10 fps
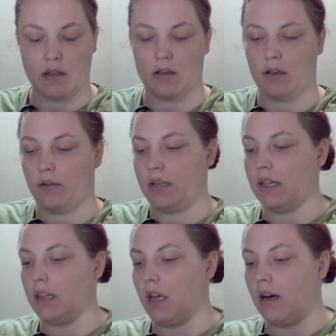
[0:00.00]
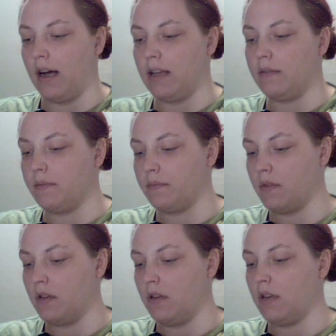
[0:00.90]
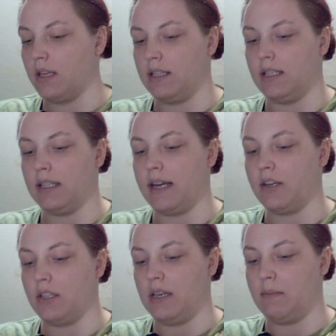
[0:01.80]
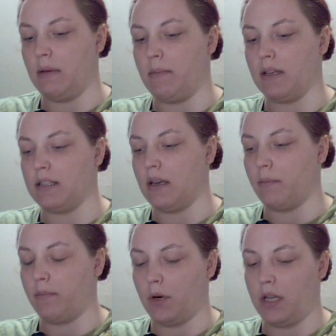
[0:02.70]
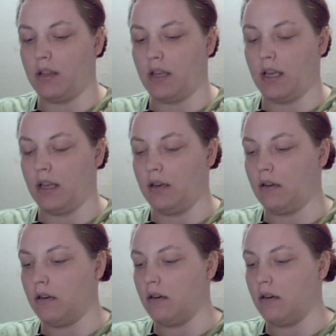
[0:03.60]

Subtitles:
You don't need a lot, because these layers need to be built up pretty thin.